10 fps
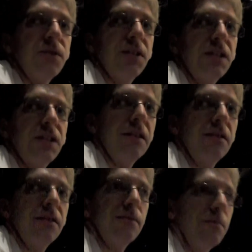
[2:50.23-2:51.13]
really
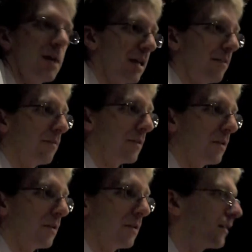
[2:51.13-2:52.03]
make it
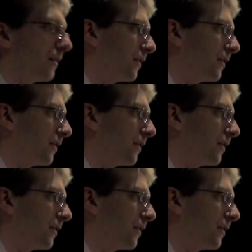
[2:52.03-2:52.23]
feel like,